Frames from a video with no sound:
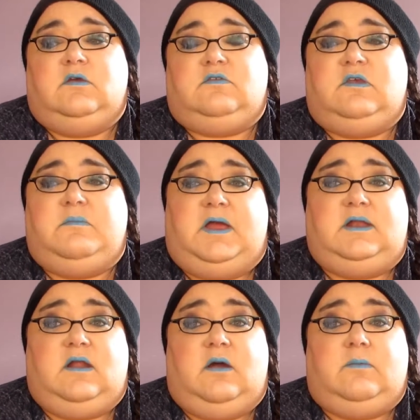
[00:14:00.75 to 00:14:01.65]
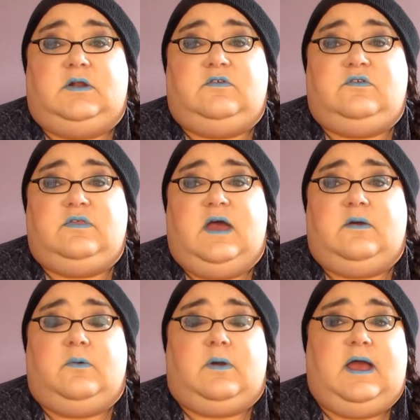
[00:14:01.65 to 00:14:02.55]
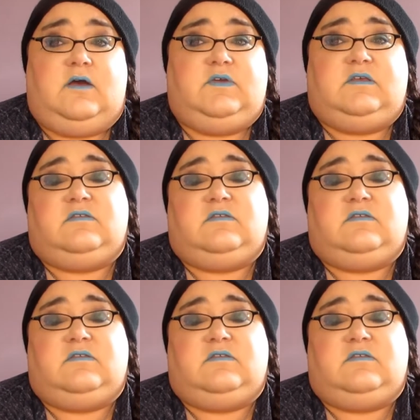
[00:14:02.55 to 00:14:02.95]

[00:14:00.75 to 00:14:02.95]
So you might not want to do that, or have a